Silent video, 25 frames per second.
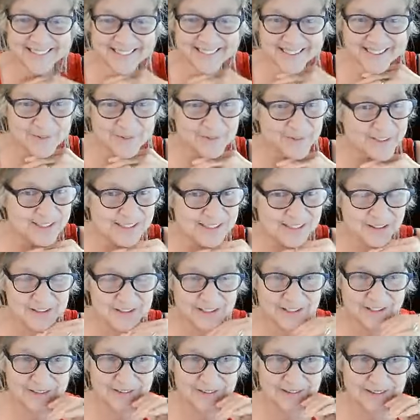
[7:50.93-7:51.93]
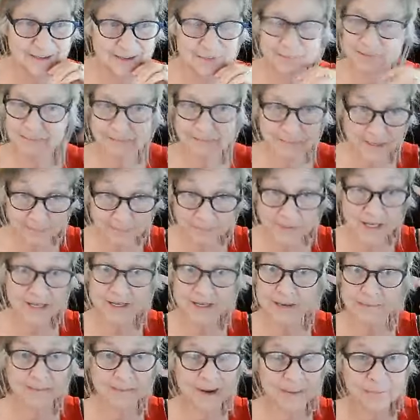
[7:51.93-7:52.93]
it was so cute, y'all. But my,
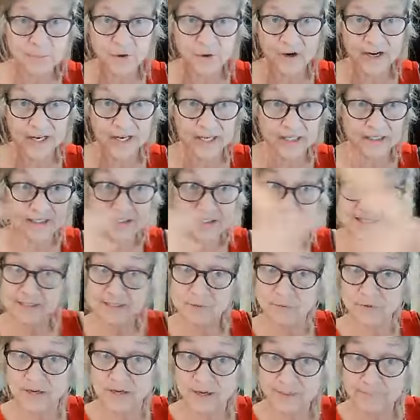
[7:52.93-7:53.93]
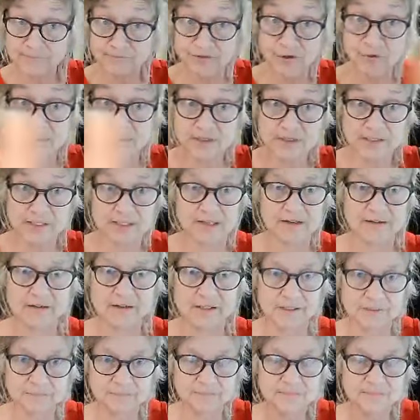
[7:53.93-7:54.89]
again, my brain, this is what I'm focusing on.